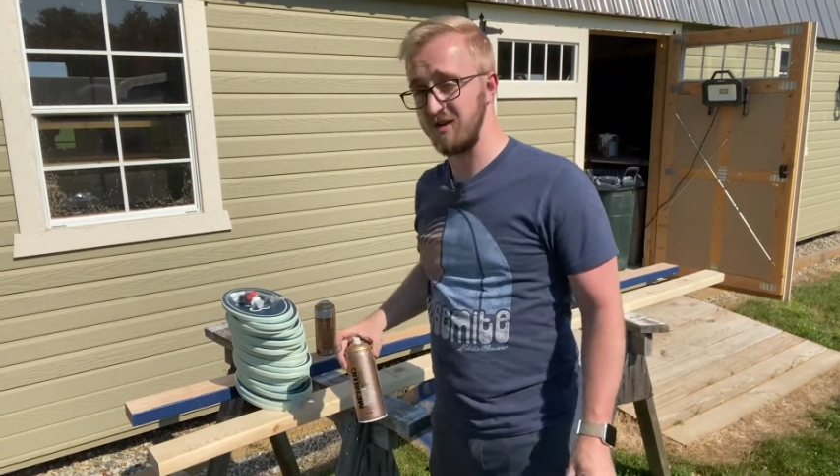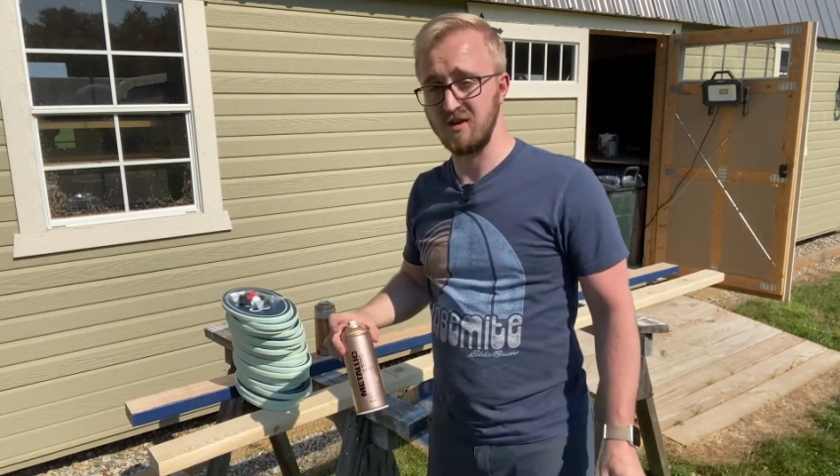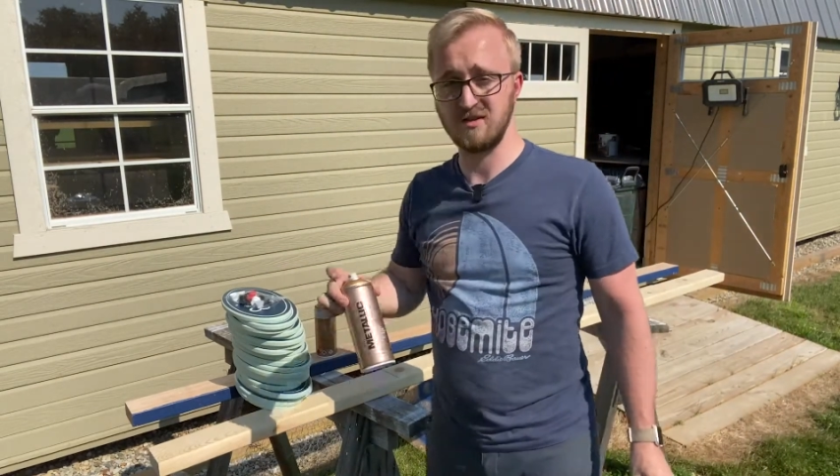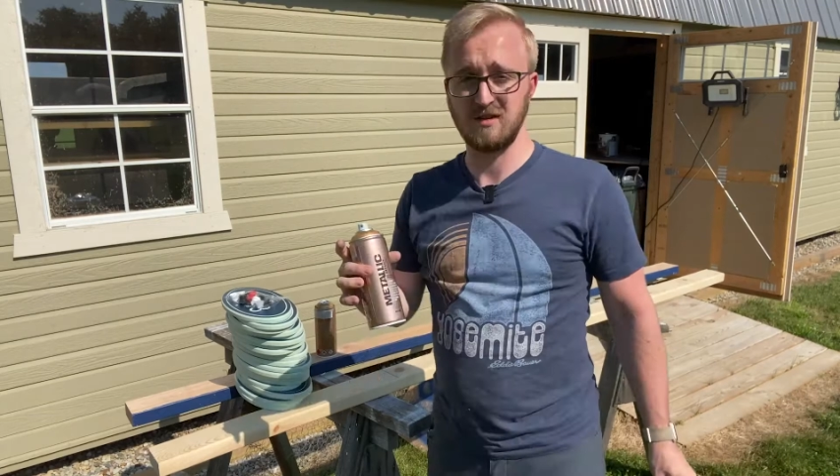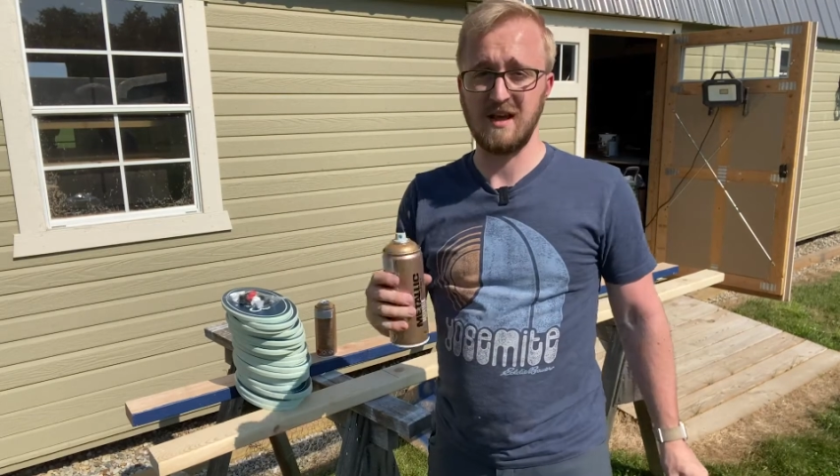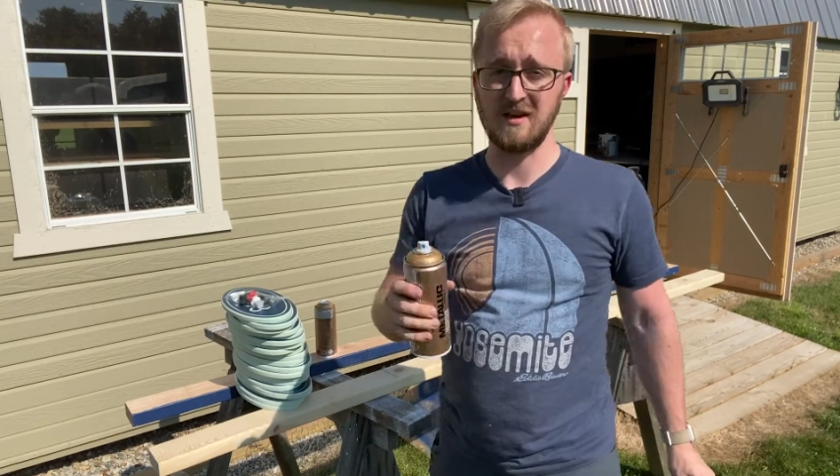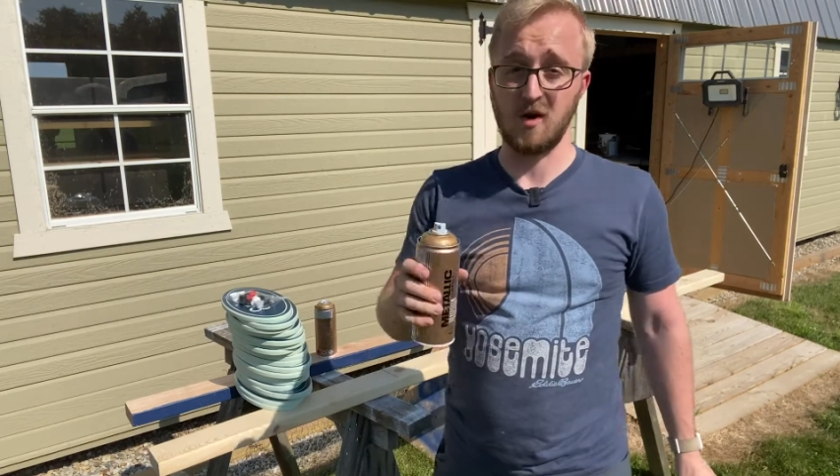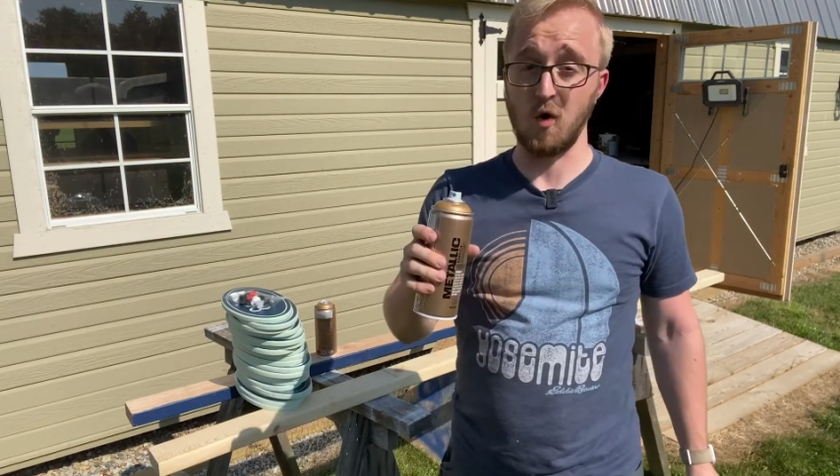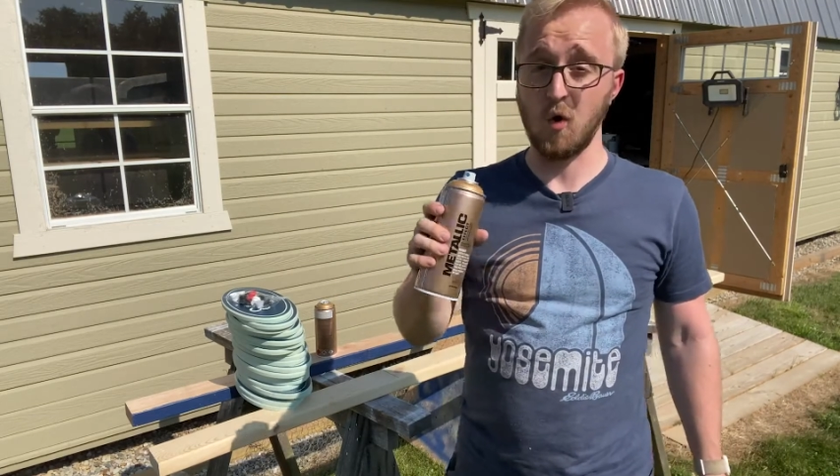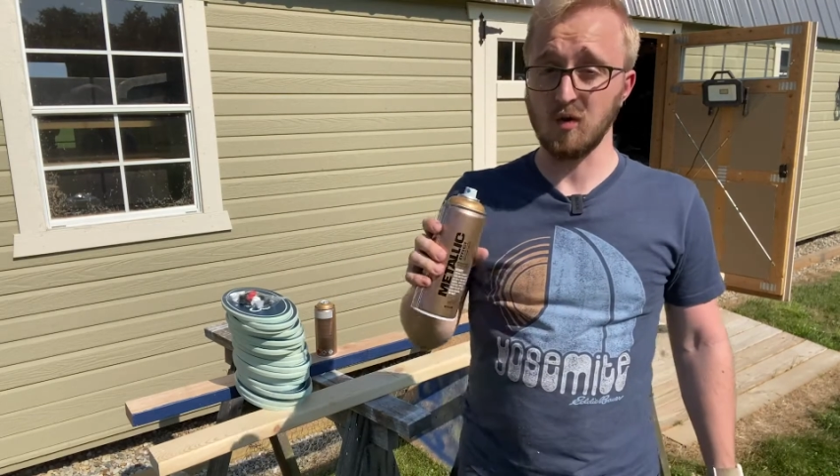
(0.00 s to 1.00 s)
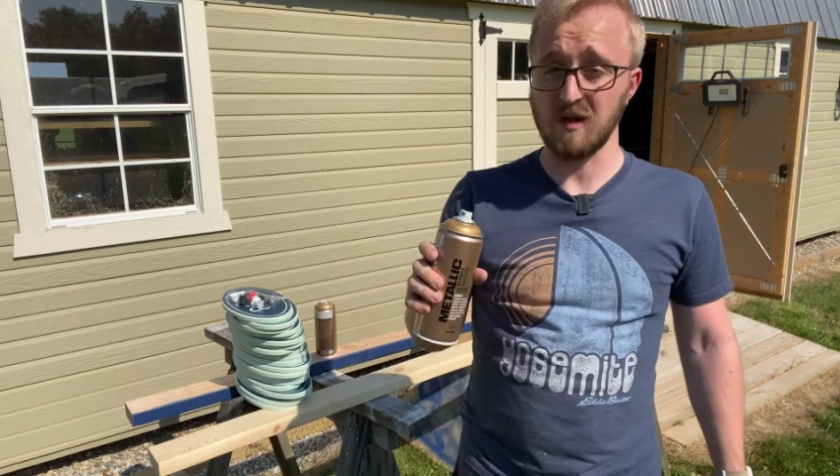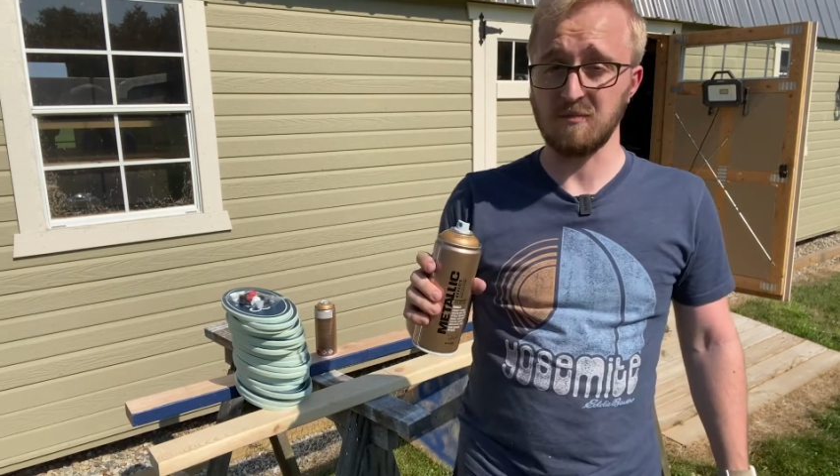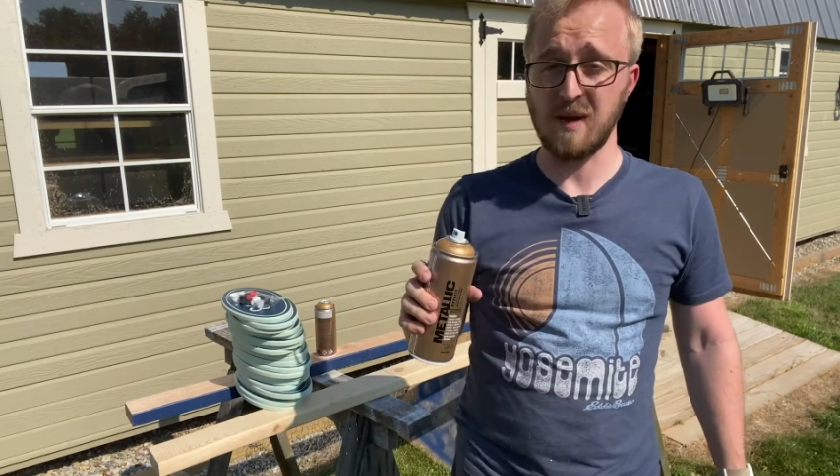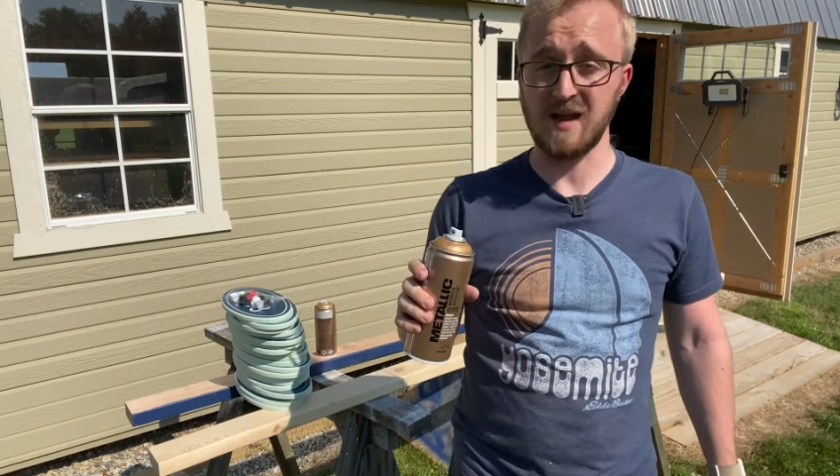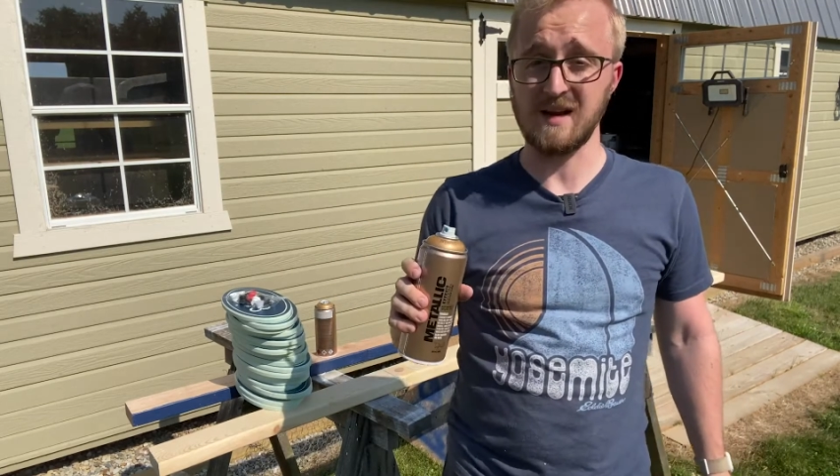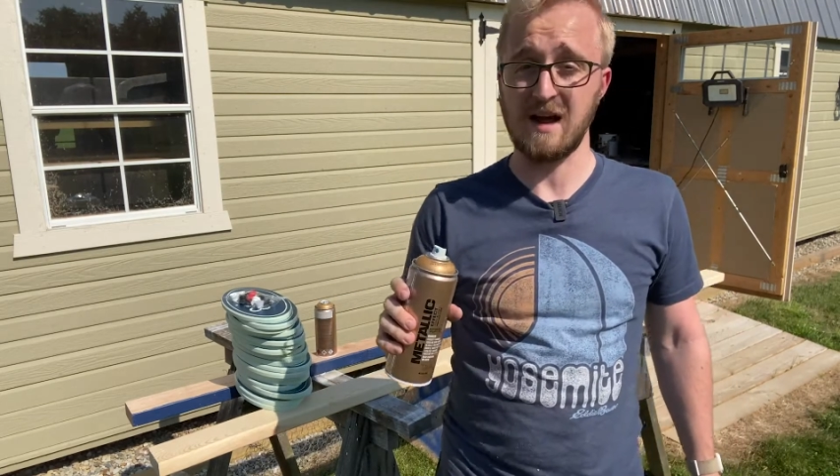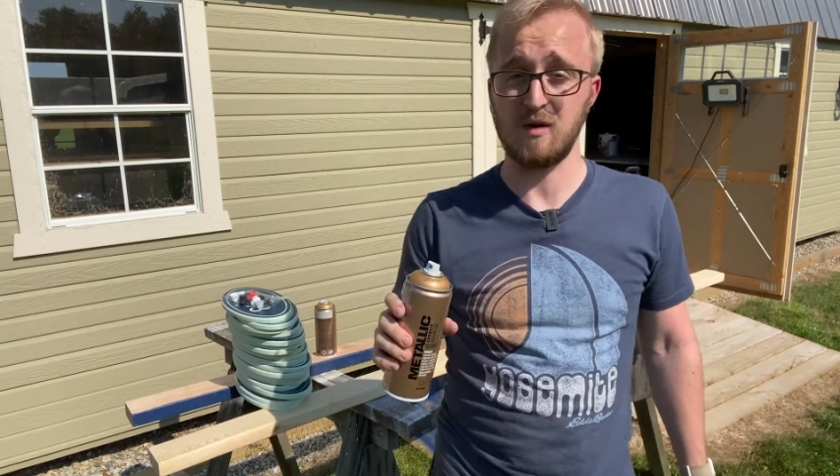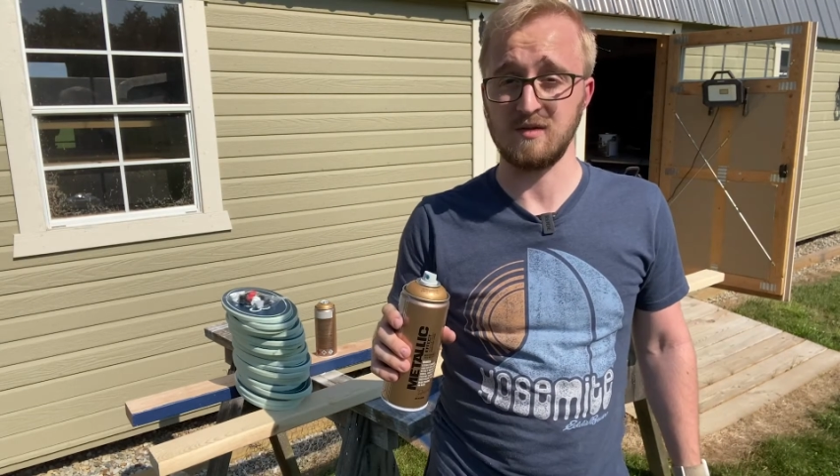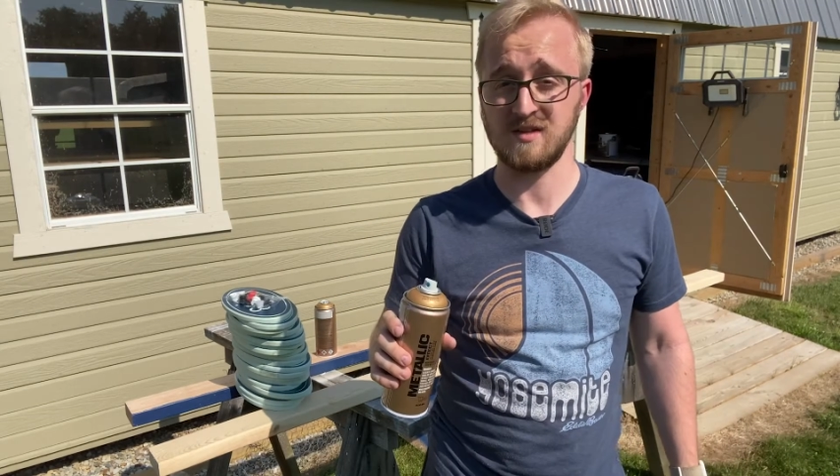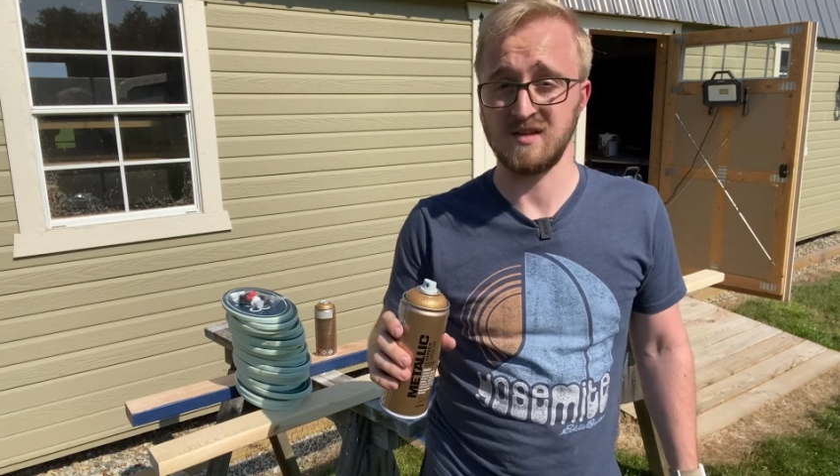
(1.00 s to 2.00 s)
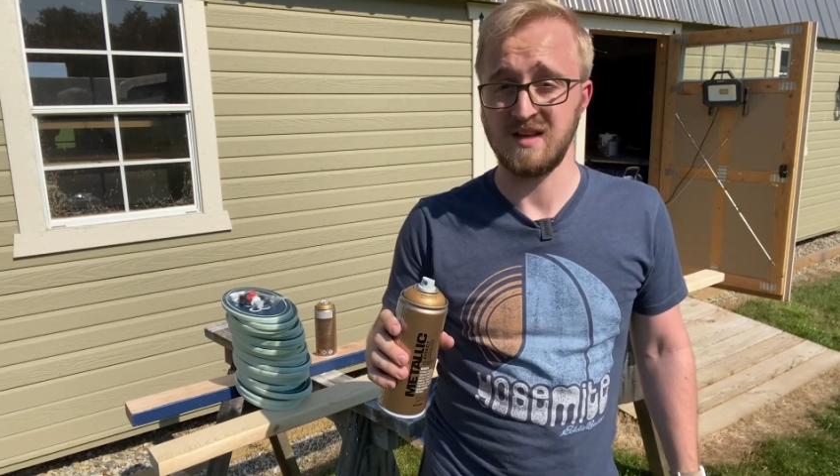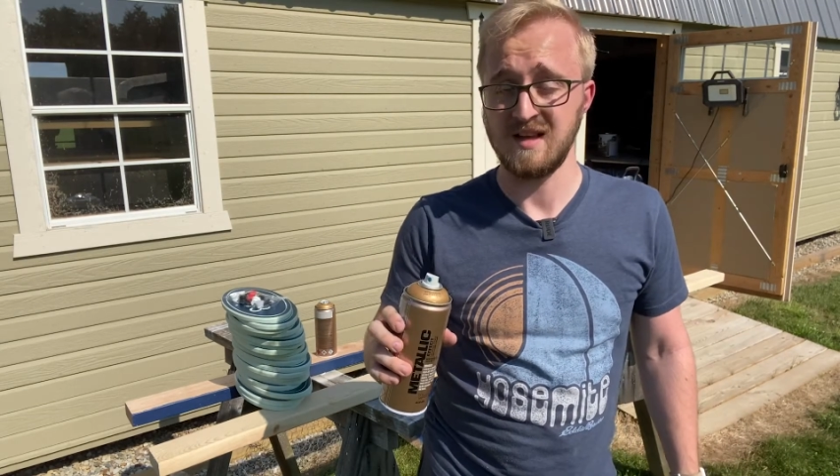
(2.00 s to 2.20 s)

doesn't let a whole lot of paint out,